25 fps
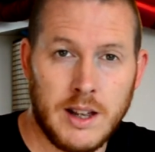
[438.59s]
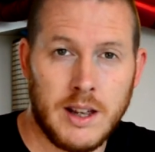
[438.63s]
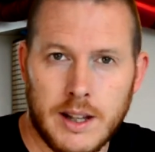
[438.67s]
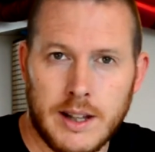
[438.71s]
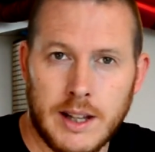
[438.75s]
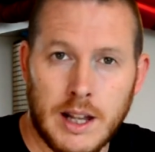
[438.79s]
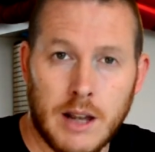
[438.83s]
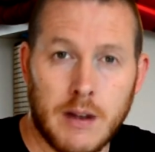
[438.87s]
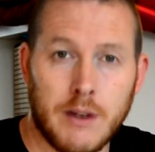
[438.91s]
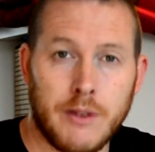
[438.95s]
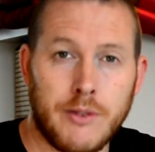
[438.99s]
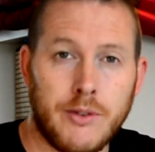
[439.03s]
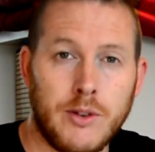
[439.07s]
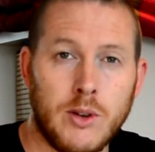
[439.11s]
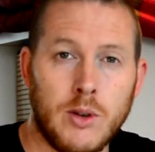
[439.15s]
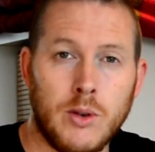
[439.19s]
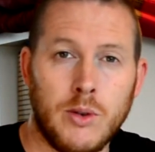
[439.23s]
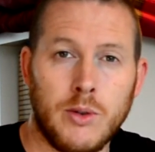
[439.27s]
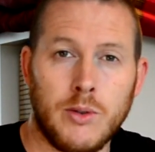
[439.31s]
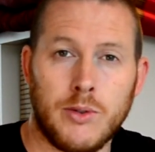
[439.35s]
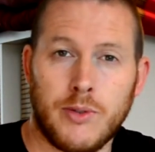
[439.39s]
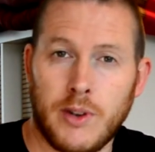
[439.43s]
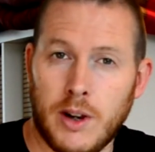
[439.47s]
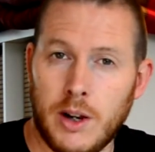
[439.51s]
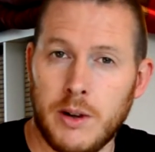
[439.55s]
Now, if
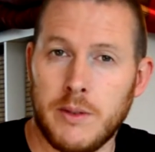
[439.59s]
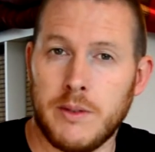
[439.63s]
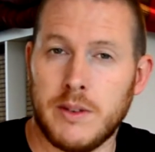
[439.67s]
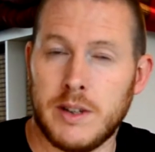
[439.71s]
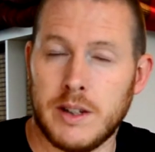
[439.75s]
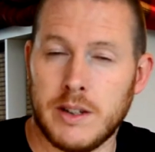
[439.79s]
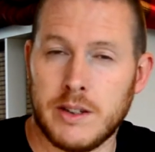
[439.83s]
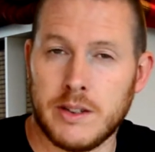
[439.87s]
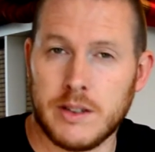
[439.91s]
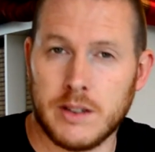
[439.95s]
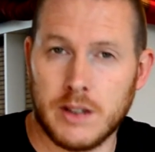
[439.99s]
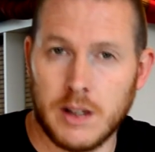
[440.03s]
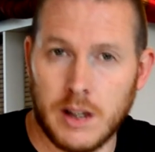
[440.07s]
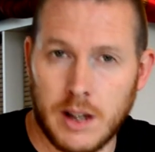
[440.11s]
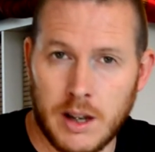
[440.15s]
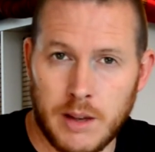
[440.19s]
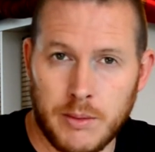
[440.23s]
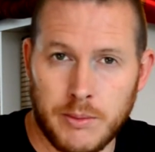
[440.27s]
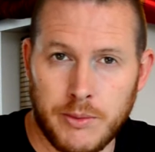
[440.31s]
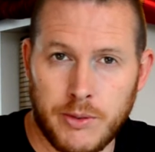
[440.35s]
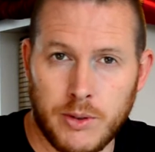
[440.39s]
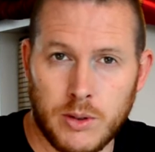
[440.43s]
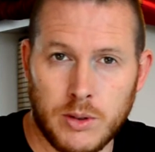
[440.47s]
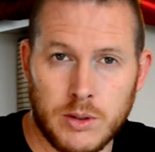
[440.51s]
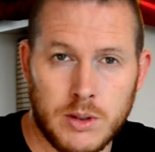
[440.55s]
you found this
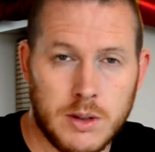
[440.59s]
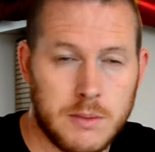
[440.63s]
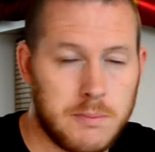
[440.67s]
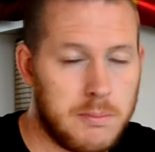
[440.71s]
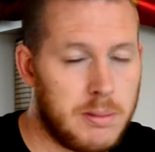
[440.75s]
helpful,